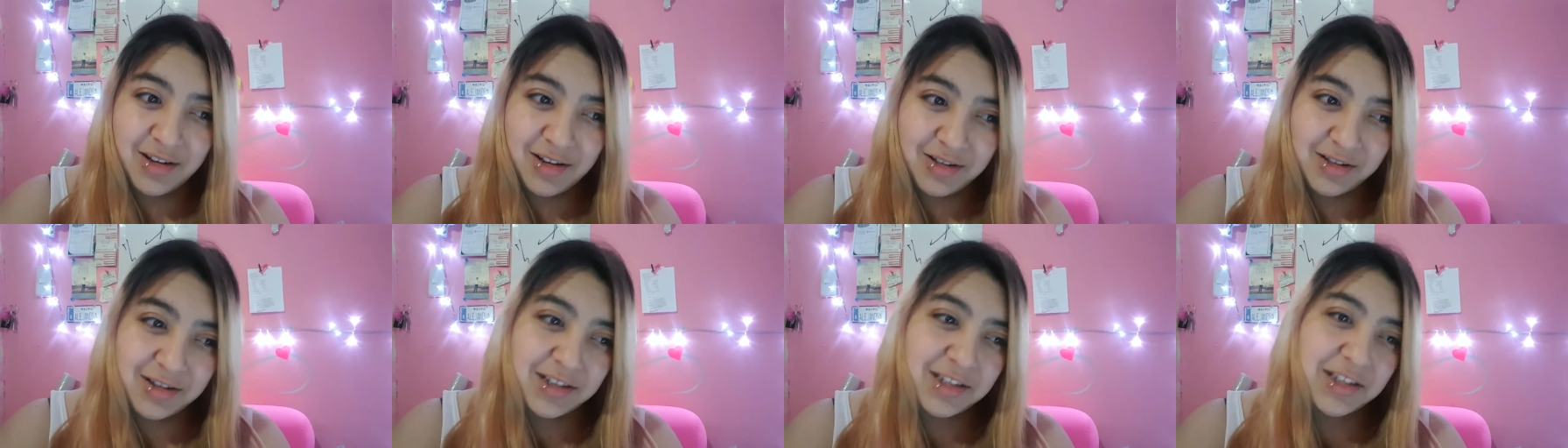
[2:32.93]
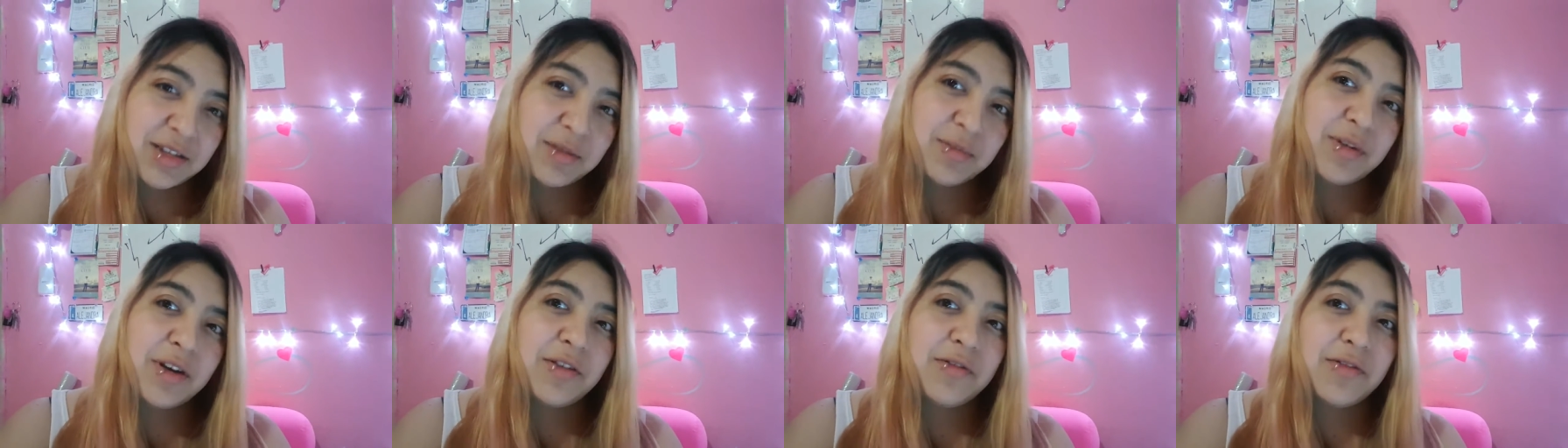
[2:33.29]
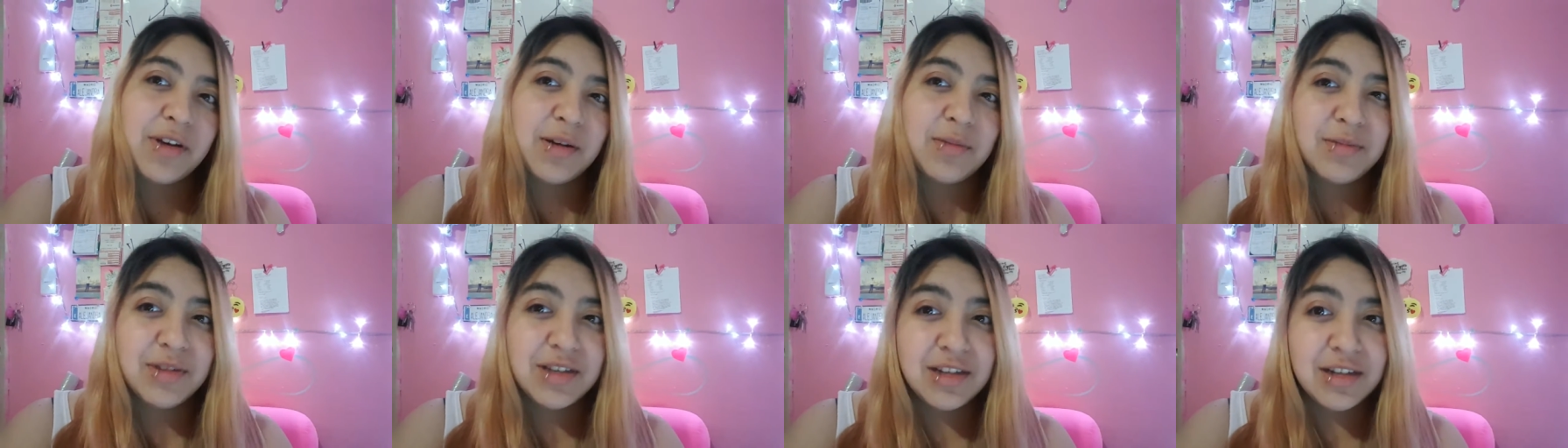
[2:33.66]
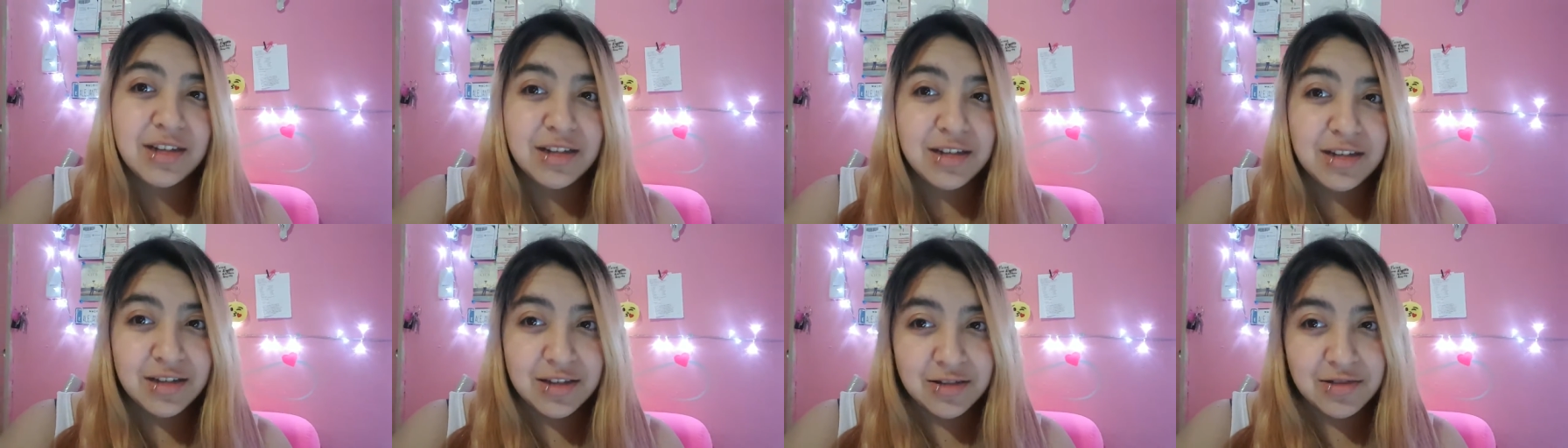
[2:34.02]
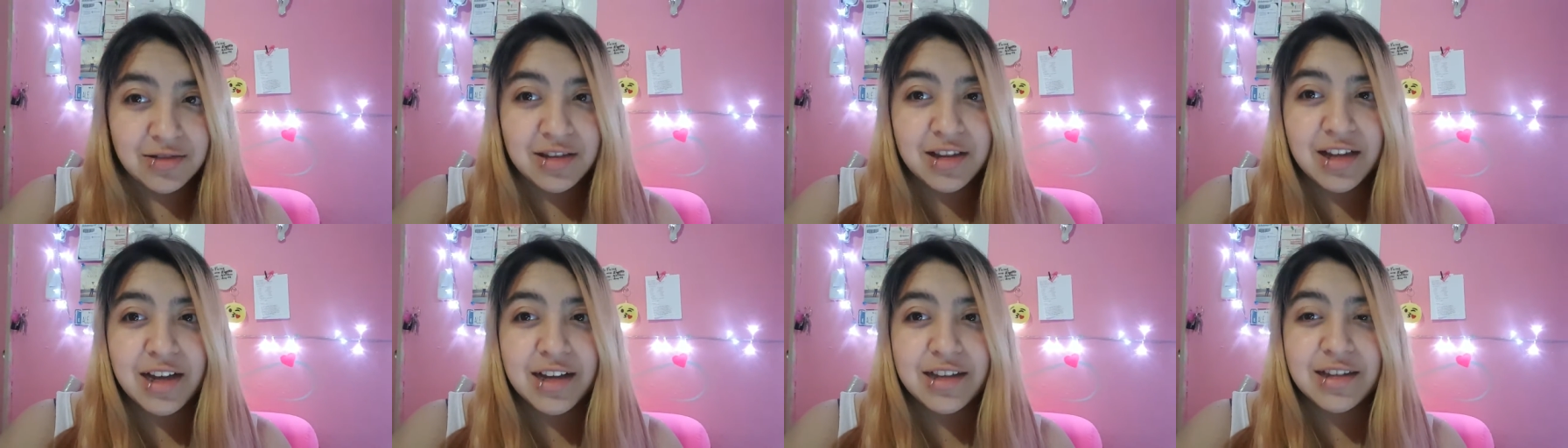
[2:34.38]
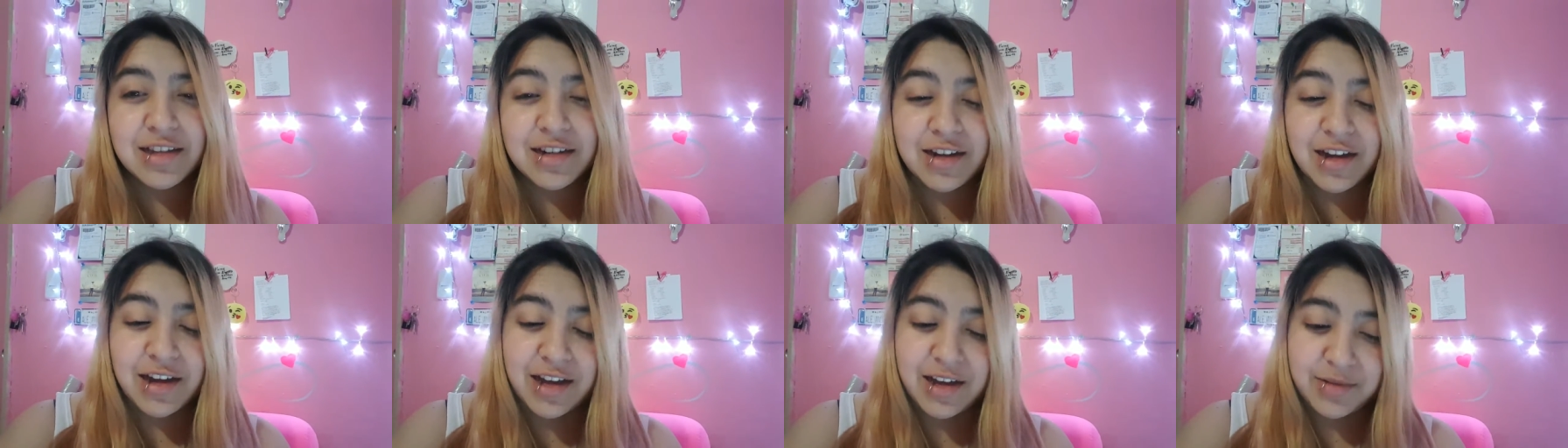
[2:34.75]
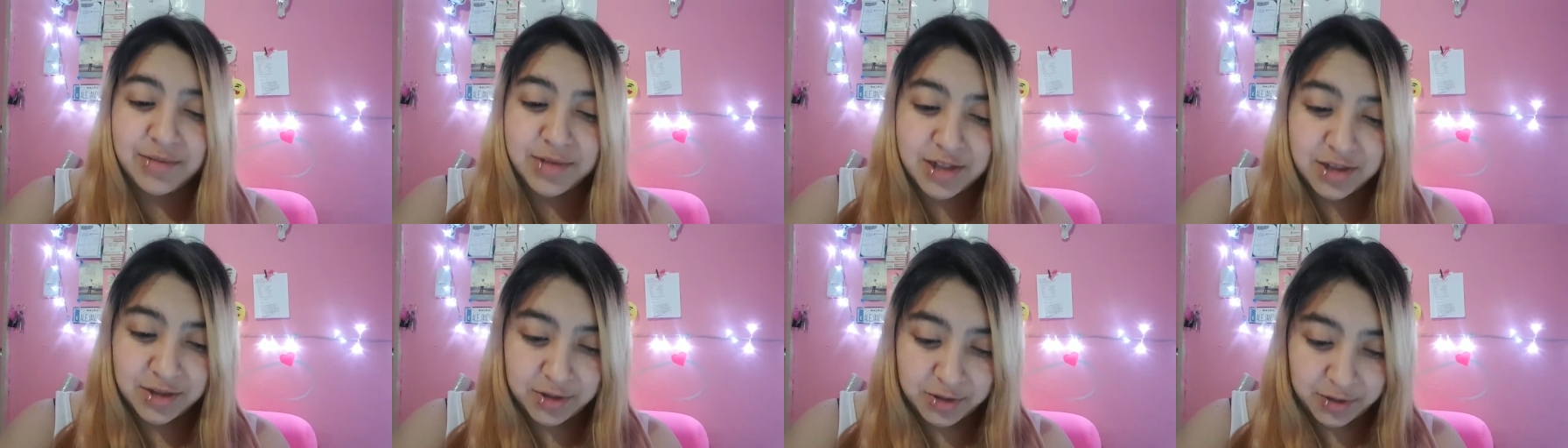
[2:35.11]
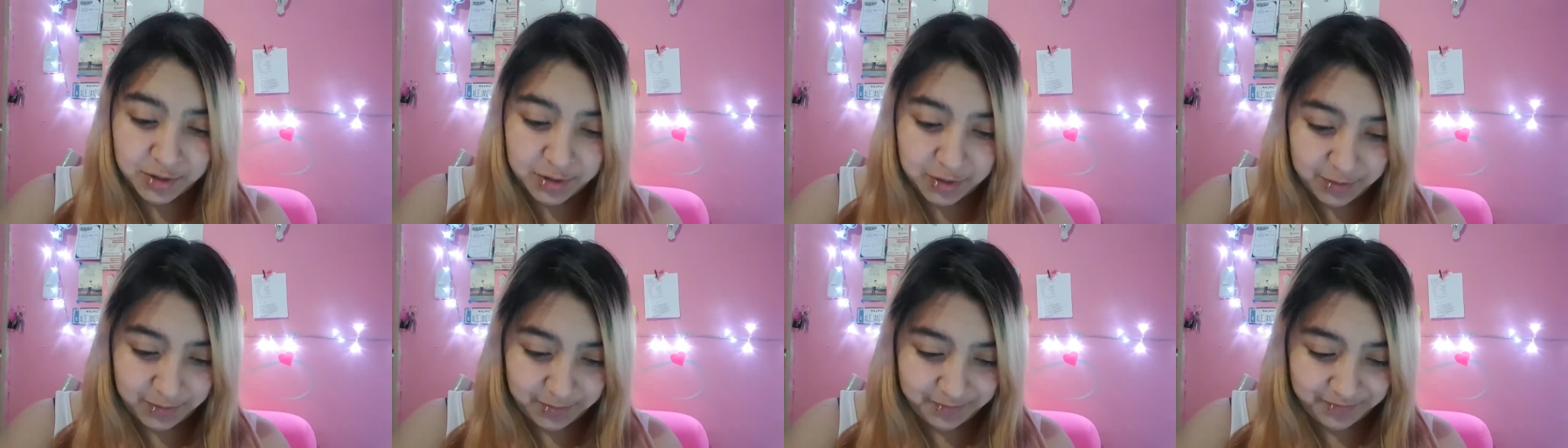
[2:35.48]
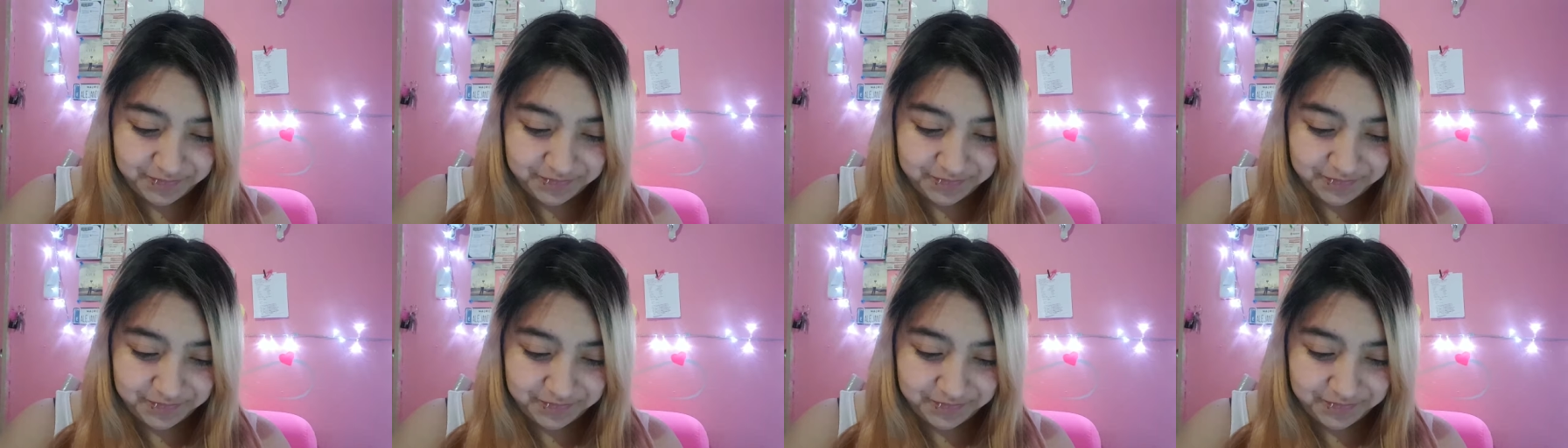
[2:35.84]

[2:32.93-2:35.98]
Also, my family don't like that I have tattoos.